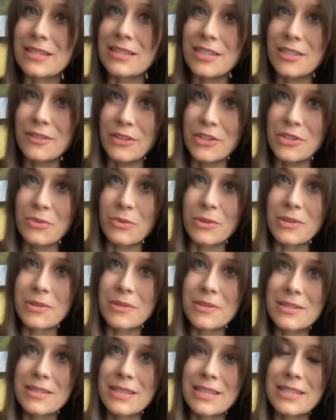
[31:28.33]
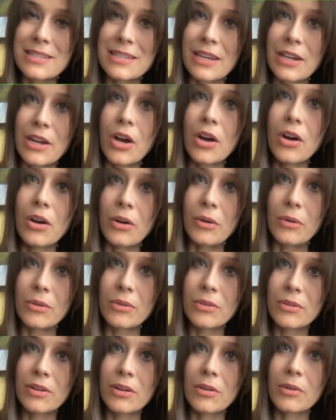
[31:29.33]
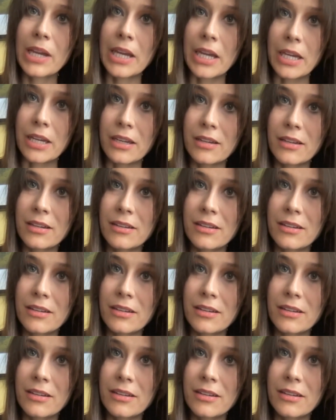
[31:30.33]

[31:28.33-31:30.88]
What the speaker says: individuals that say, oh, okay,